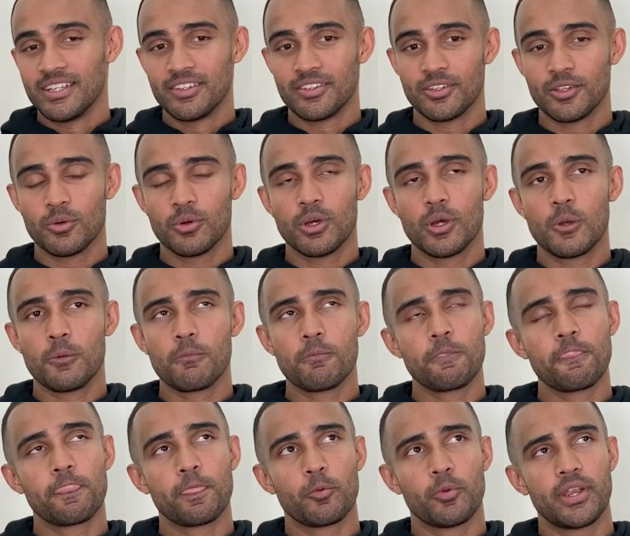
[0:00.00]
So
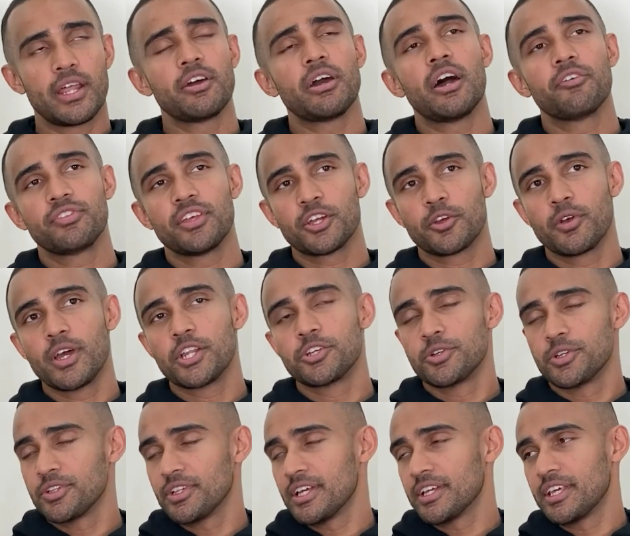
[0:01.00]
after I
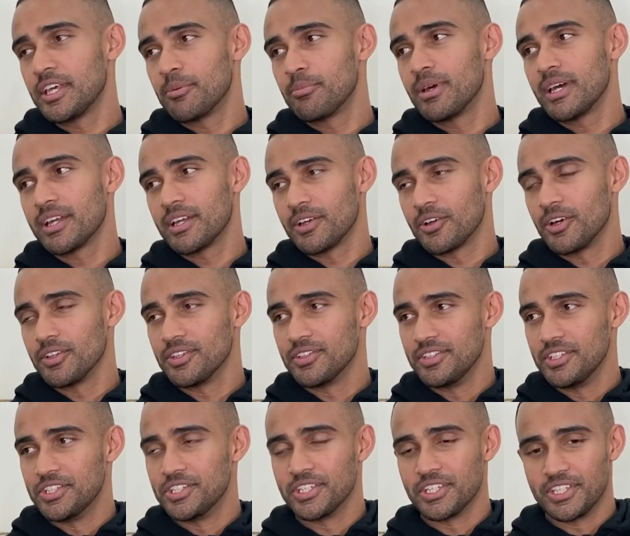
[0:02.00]
graduated, I came back and got the
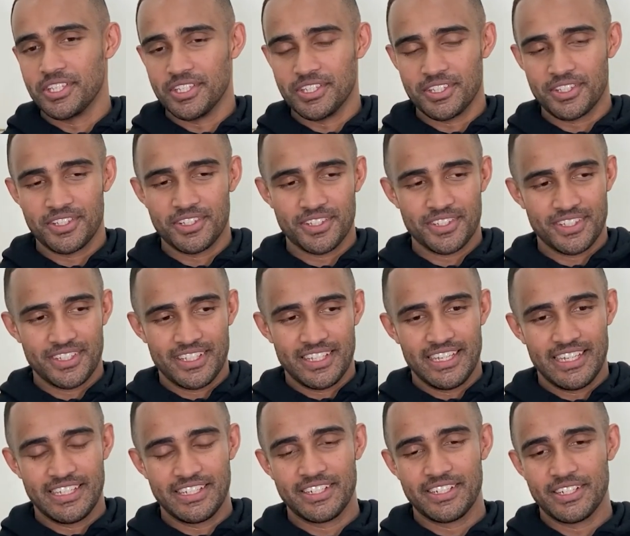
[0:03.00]
teaching gig
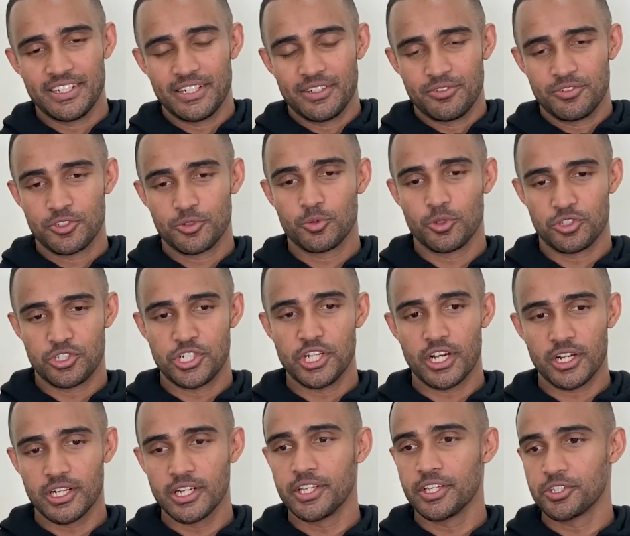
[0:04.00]
and just was
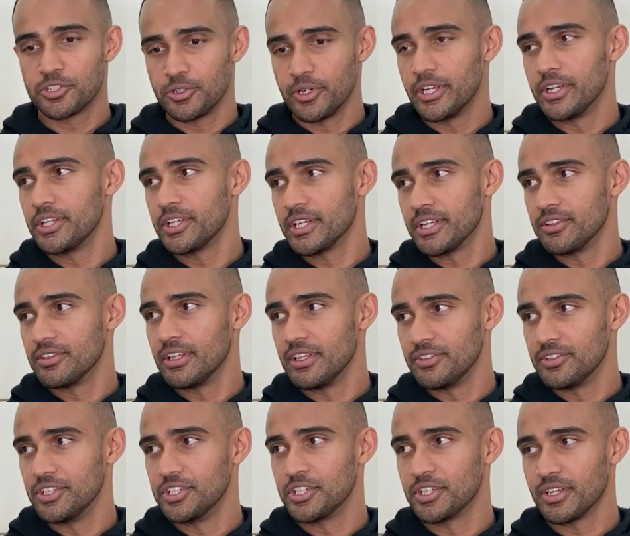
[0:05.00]
juggling training
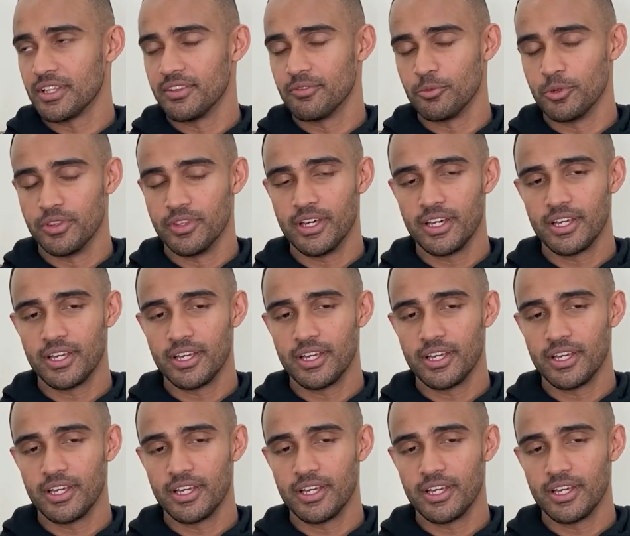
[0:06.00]
and teaching with